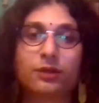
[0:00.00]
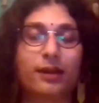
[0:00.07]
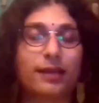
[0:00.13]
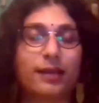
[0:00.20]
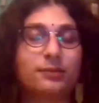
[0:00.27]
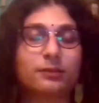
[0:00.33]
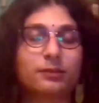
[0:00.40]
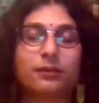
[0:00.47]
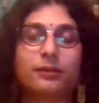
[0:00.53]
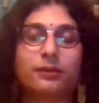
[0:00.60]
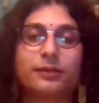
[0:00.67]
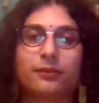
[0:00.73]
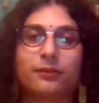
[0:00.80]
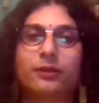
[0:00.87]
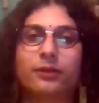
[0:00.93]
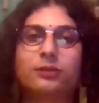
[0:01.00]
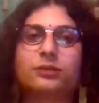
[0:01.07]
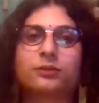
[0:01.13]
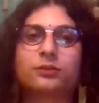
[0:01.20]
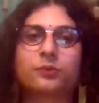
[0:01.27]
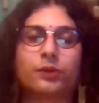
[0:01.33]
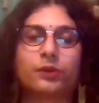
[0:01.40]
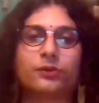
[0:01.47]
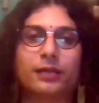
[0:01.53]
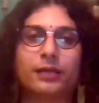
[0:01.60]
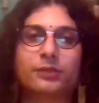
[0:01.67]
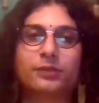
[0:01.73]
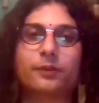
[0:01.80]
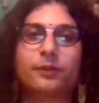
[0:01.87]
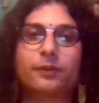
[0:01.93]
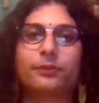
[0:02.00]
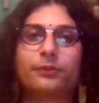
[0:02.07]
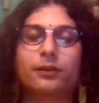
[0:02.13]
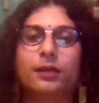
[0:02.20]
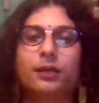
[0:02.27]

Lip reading: horizontal reservations for trans people